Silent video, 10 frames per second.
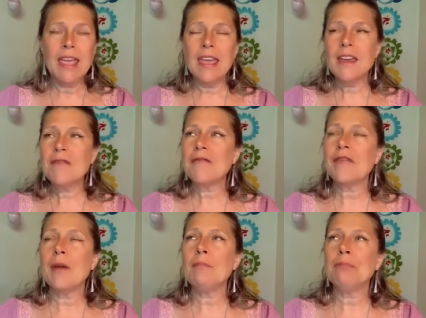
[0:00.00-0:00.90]

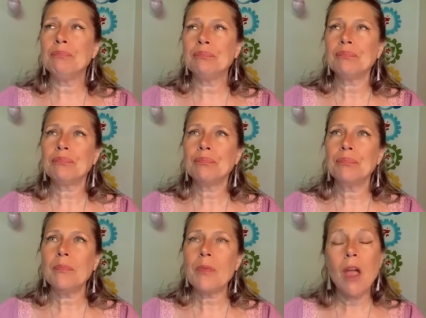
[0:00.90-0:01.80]
If
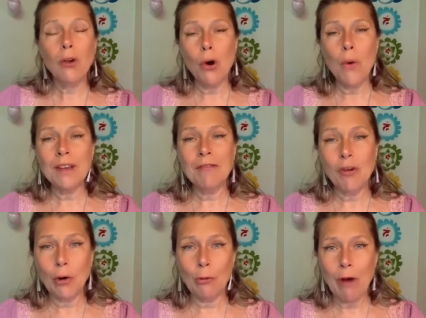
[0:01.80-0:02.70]
going
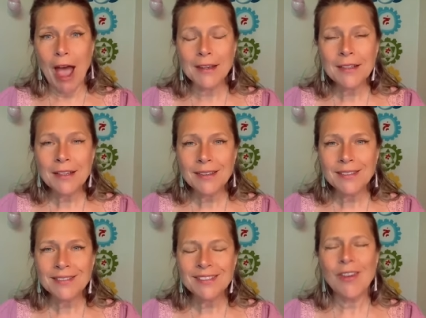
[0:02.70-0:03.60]
for a run
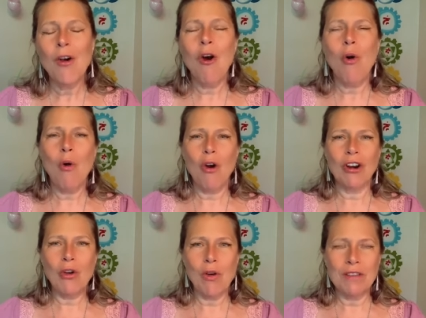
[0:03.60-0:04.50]
or
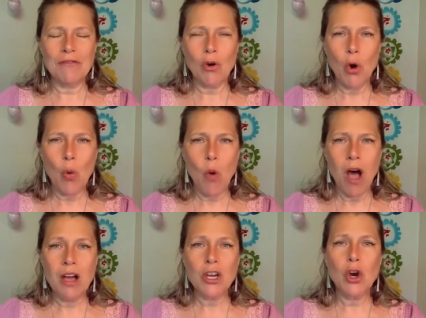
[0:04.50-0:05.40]
going for a
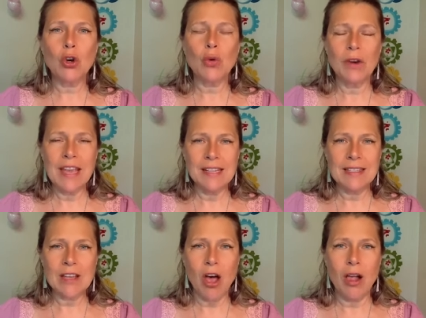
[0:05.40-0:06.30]
walk
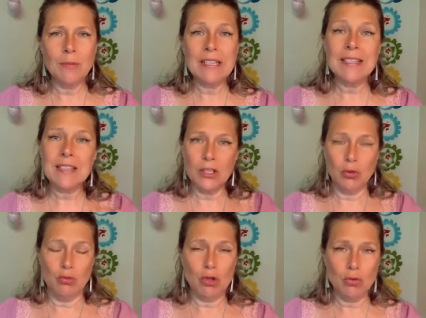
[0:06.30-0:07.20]
creates calmness, then
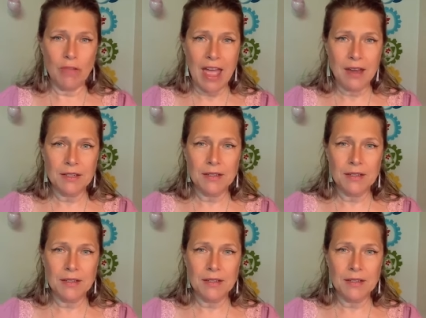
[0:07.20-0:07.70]
you do that.